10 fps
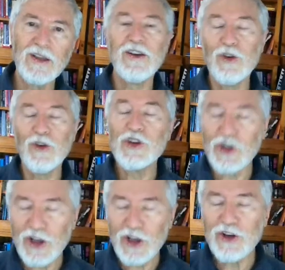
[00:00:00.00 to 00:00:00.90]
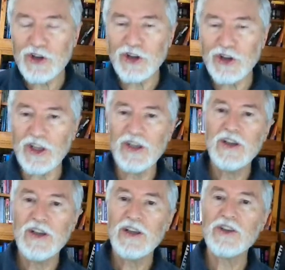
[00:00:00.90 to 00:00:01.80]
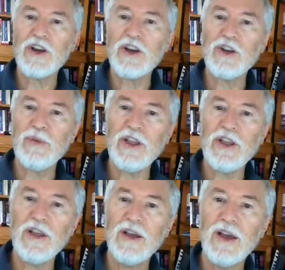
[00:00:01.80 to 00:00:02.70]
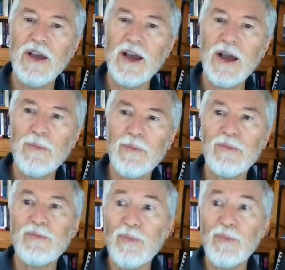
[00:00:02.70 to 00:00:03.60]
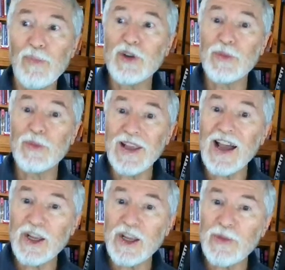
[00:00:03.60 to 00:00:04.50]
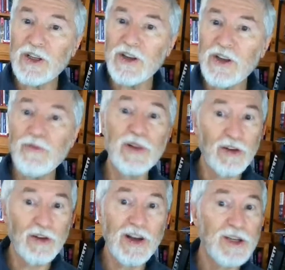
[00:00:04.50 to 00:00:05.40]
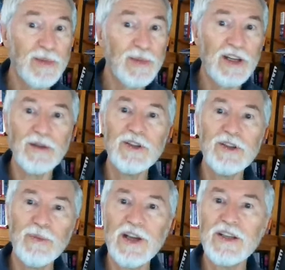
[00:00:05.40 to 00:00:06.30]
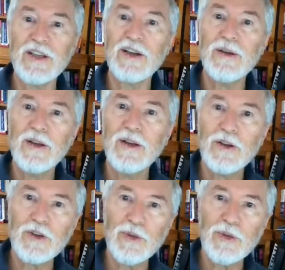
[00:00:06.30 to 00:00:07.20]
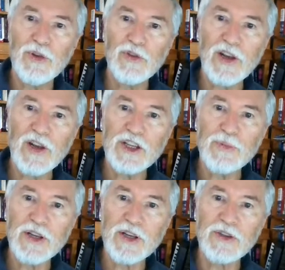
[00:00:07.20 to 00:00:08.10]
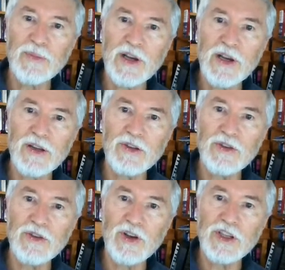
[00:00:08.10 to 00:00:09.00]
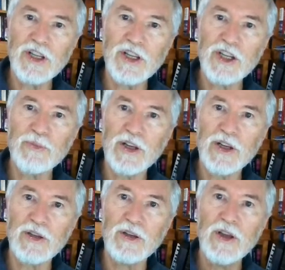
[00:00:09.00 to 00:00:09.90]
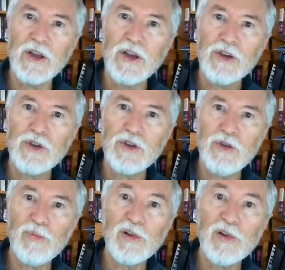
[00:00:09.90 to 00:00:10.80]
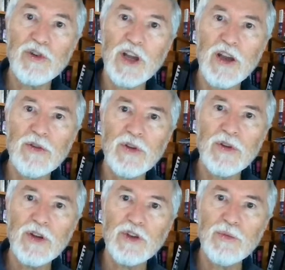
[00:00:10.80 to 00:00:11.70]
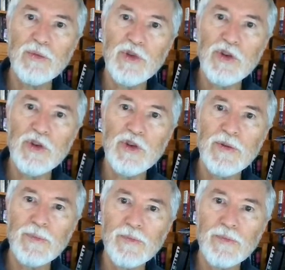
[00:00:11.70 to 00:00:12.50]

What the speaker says: or she is going to be possibly argumentative, but a great debater. Look at the beautiful aspects to Mars, nicely aspected to Pluto, to Moon,